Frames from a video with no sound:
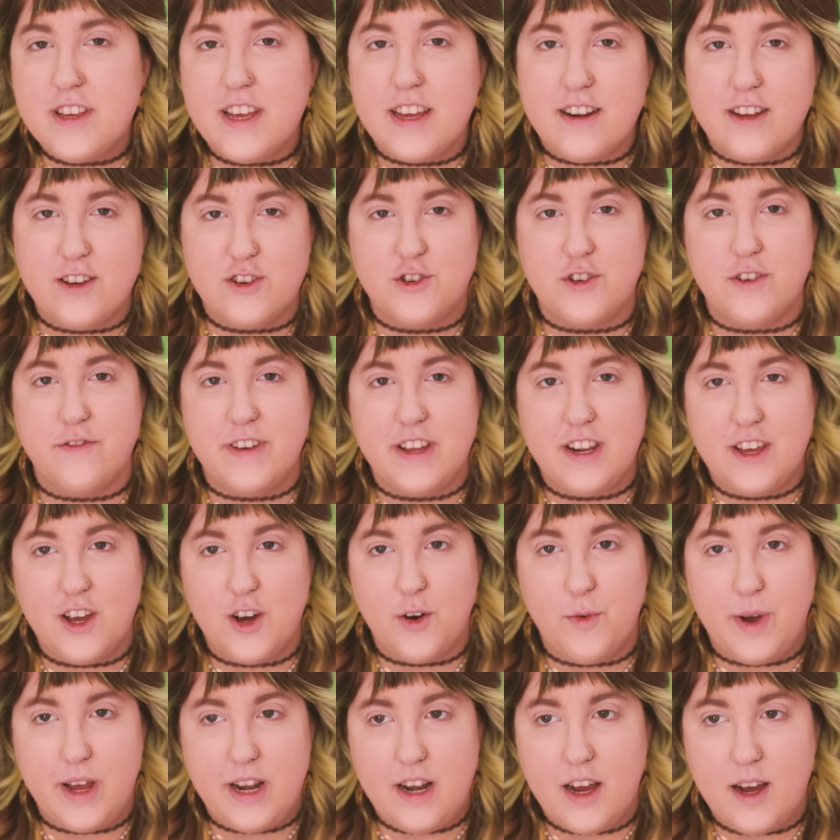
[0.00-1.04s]
the initial
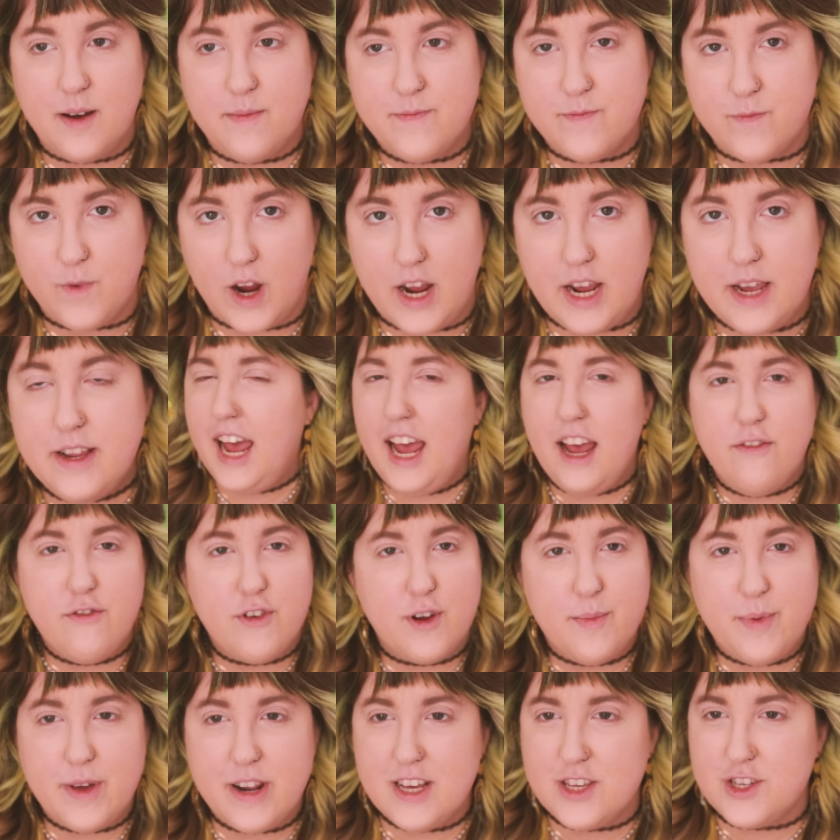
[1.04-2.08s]
video went up, right,
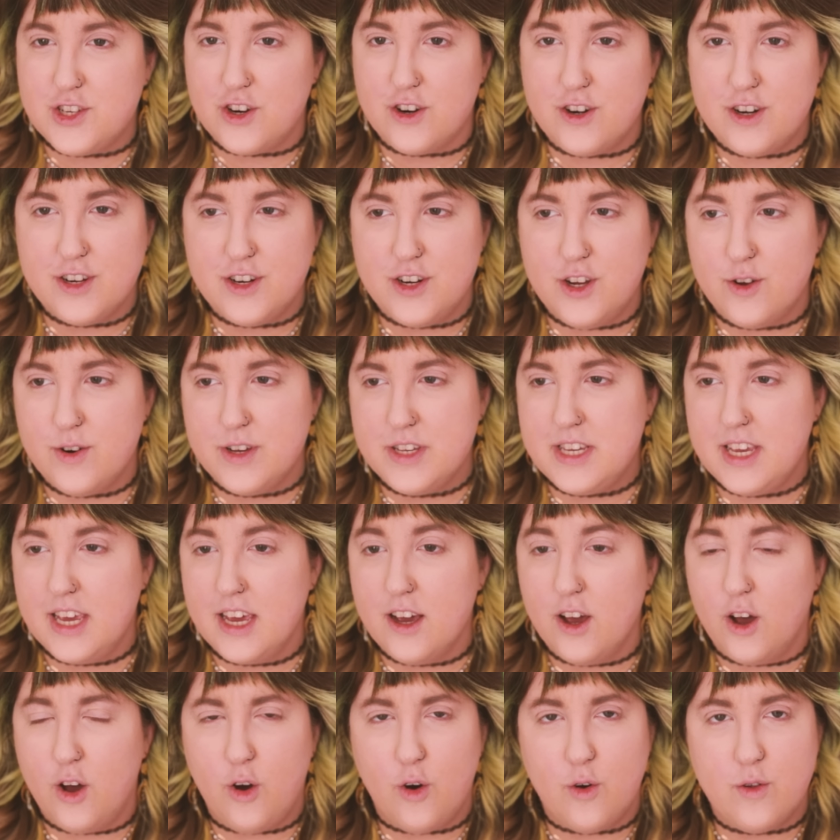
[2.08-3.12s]
everybody started
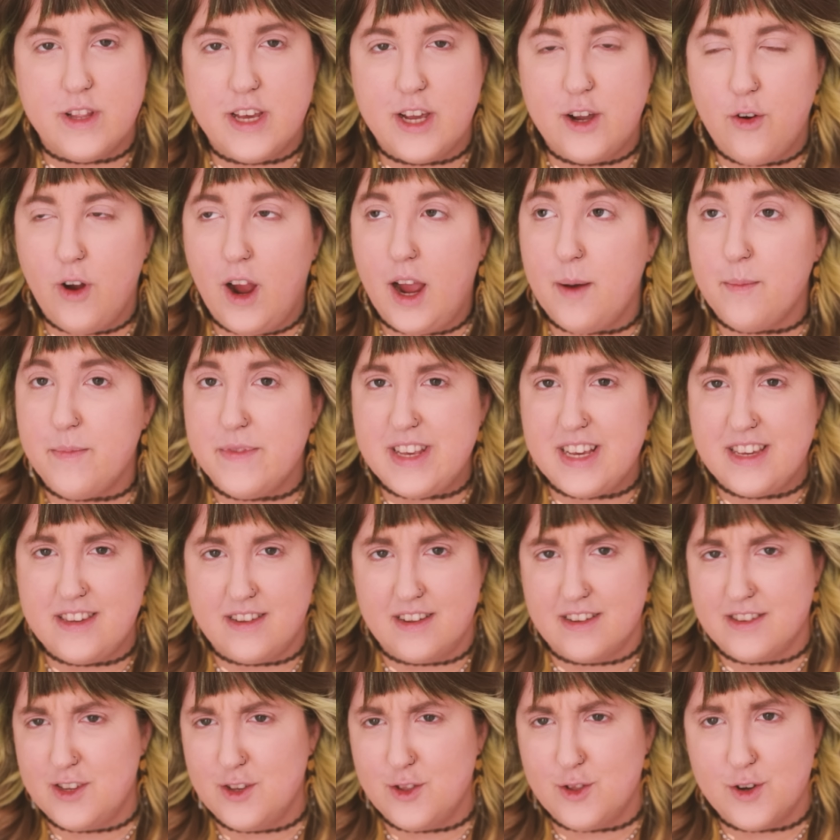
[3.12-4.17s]
noticing, holy crap, this
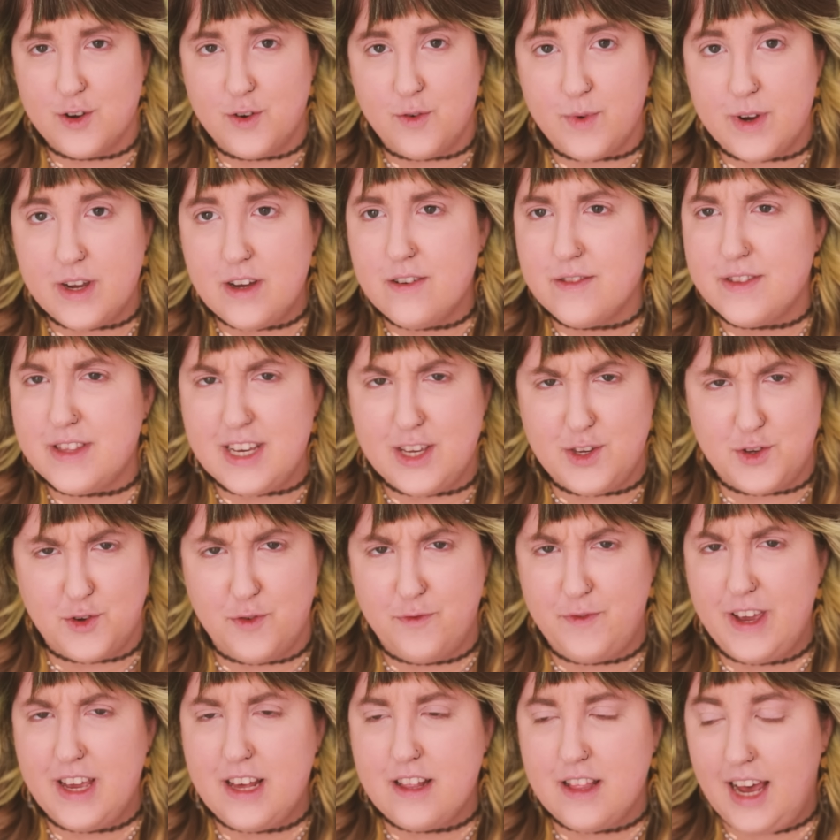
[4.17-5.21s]
doesn't look real. These are
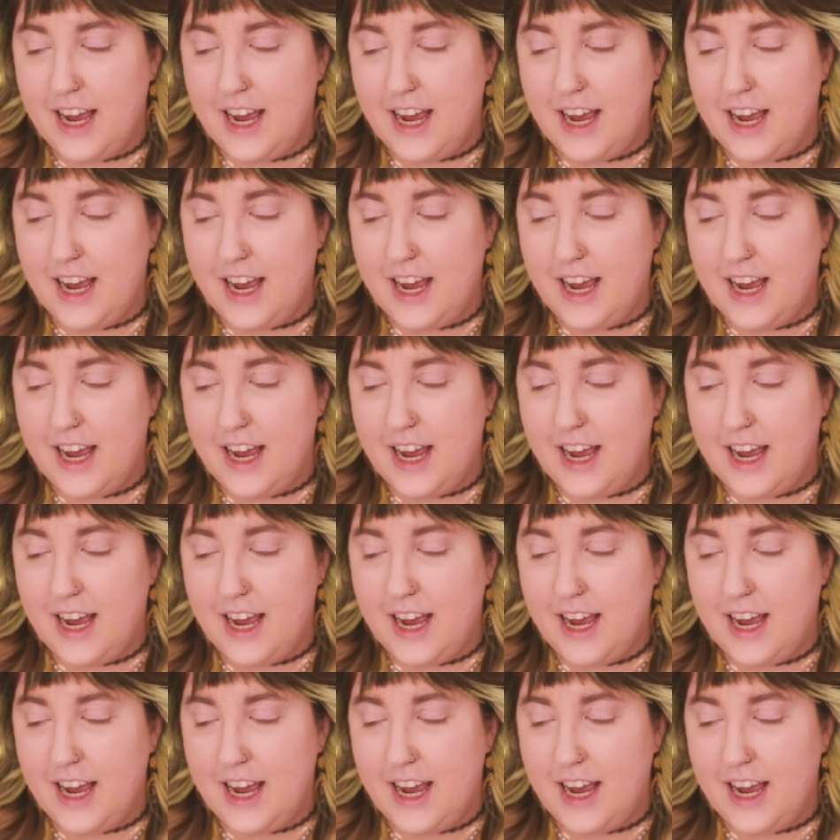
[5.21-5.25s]
fake